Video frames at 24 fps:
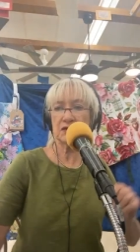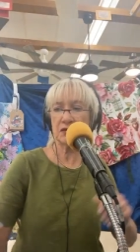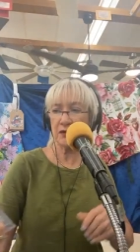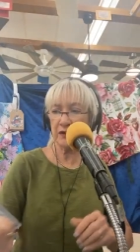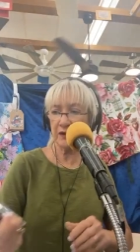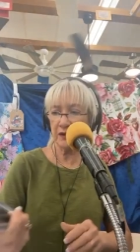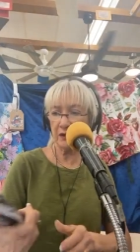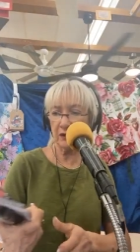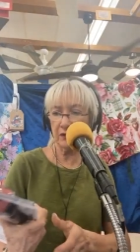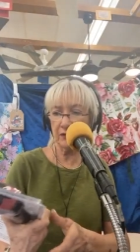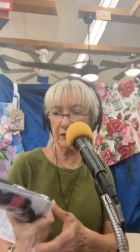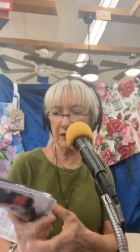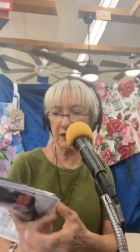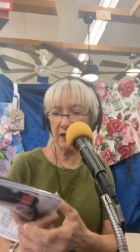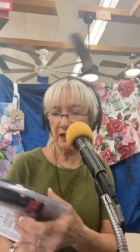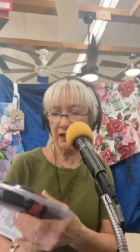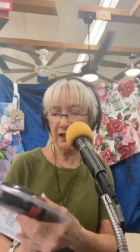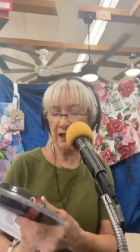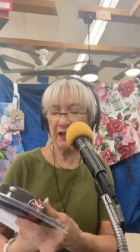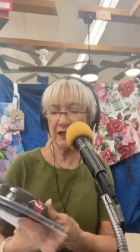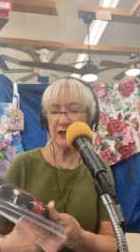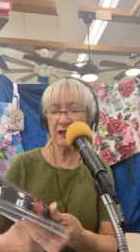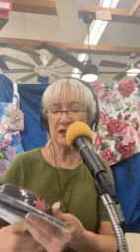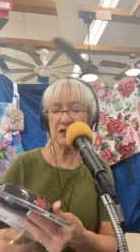drill.
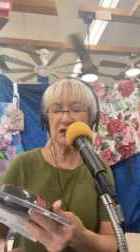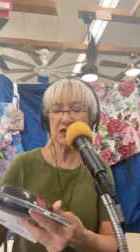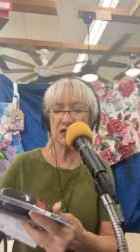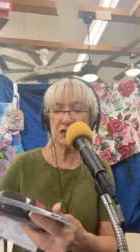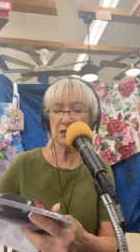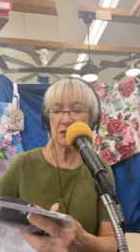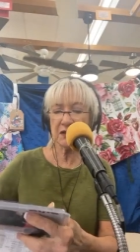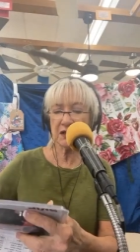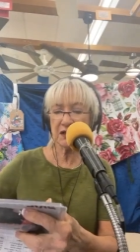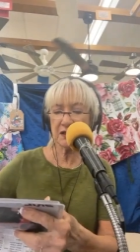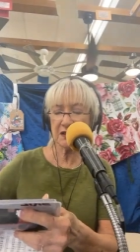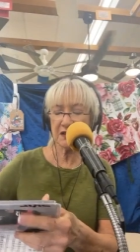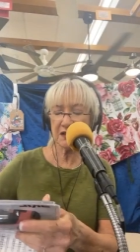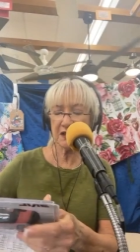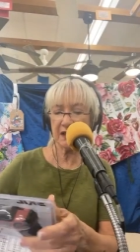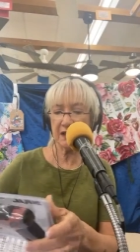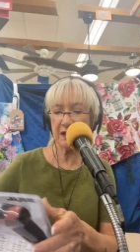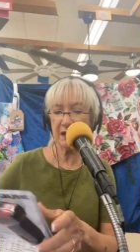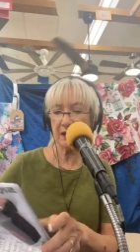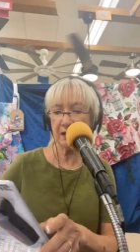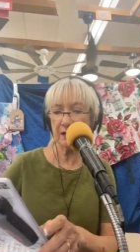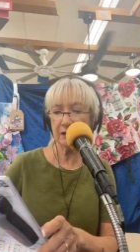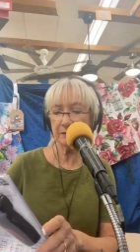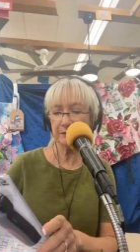And as you can
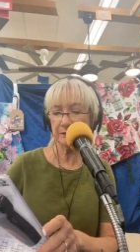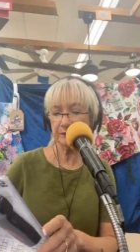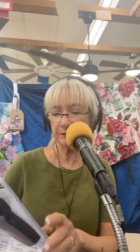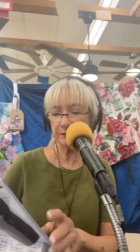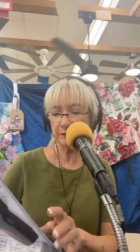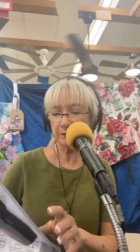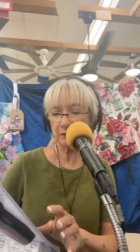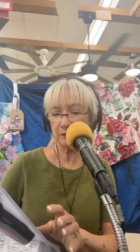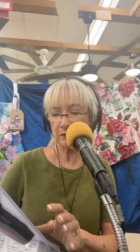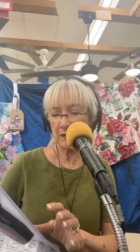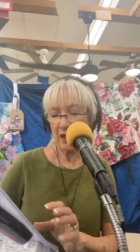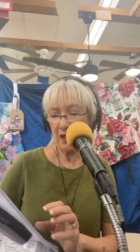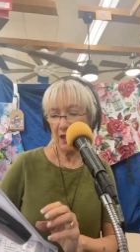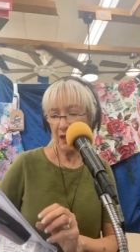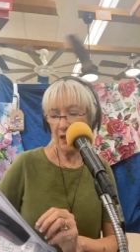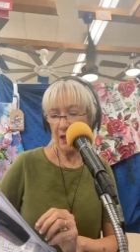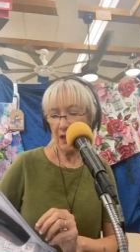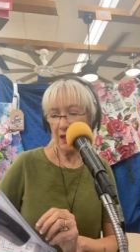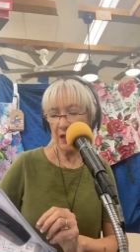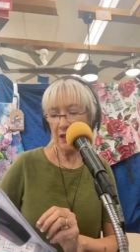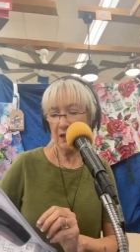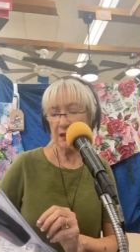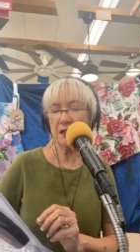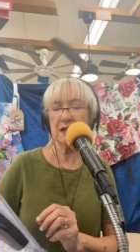tell,
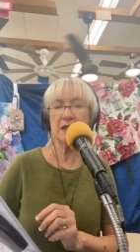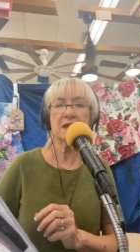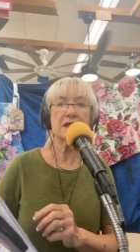it